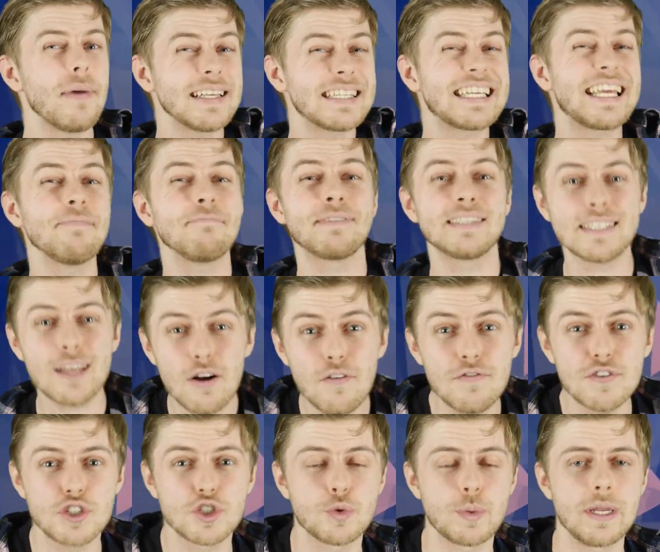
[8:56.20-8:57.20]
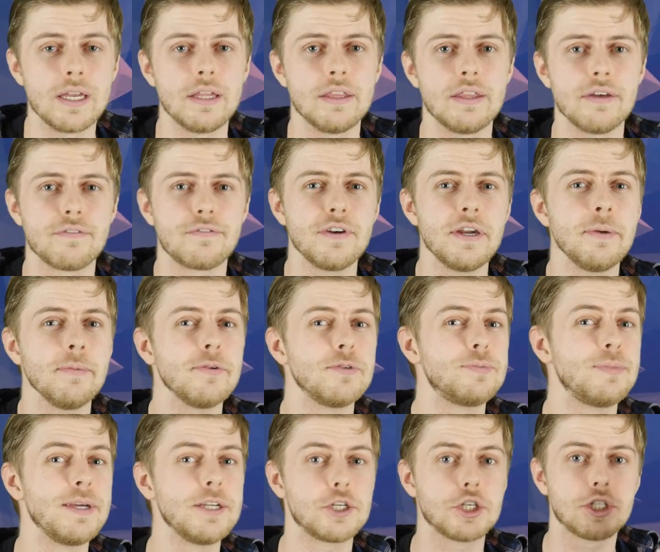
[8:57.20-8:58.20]
Musk himself has tweeted that freedom of
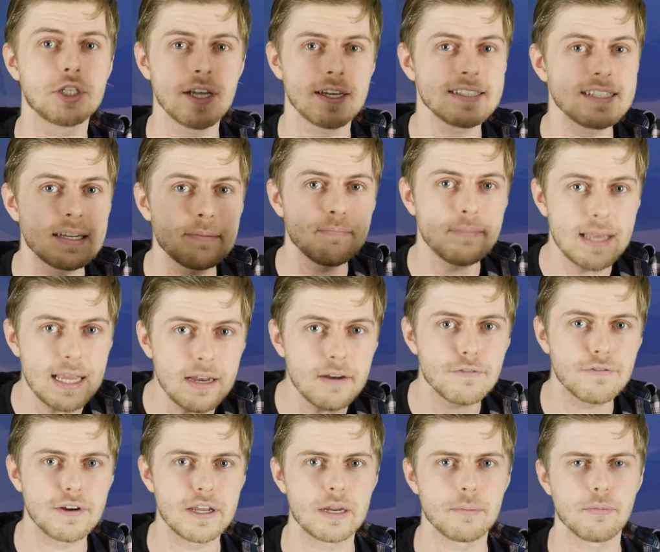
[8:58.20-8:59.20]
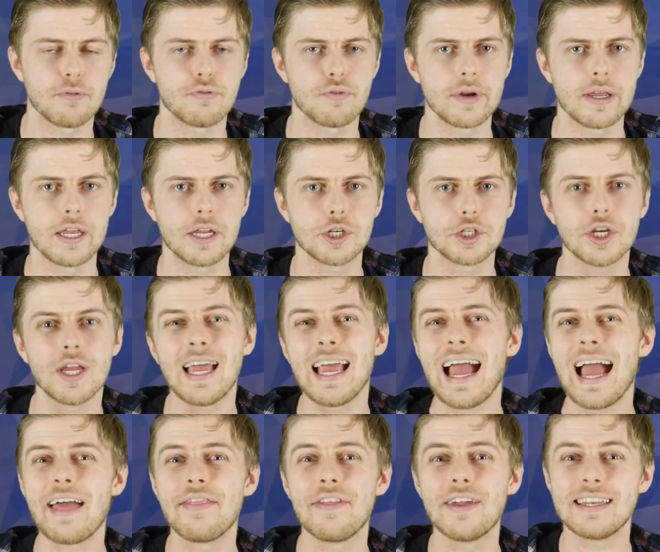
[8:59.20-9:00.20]
speech doesn't mean freedom of reach,
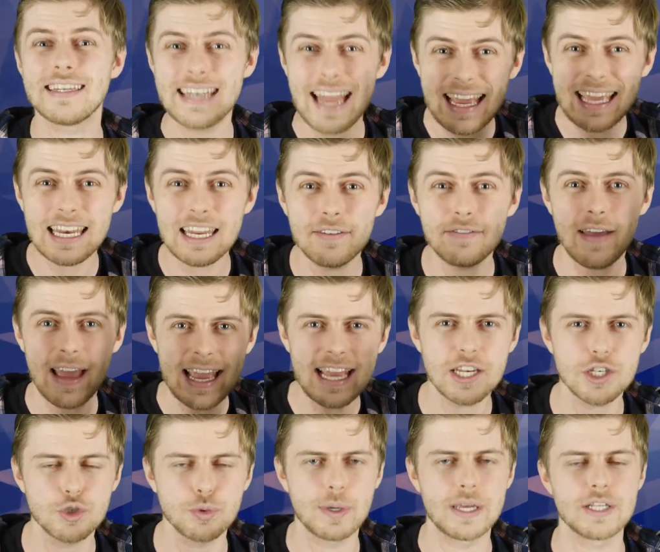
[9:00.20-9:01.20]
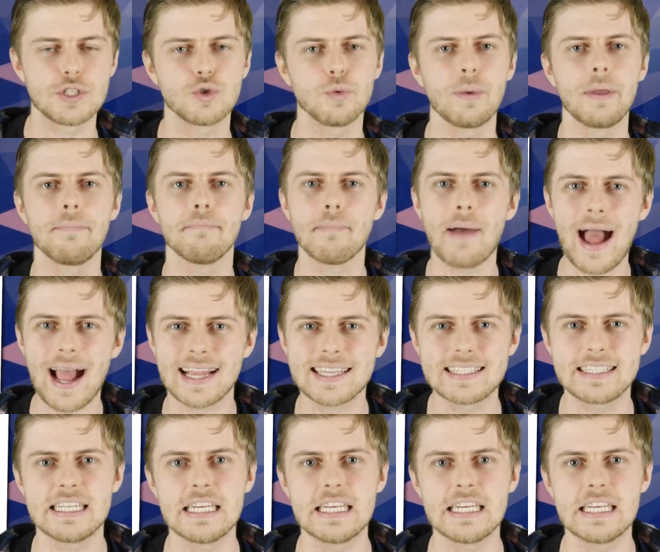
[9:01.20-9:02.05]
and that negative hate tweets will be max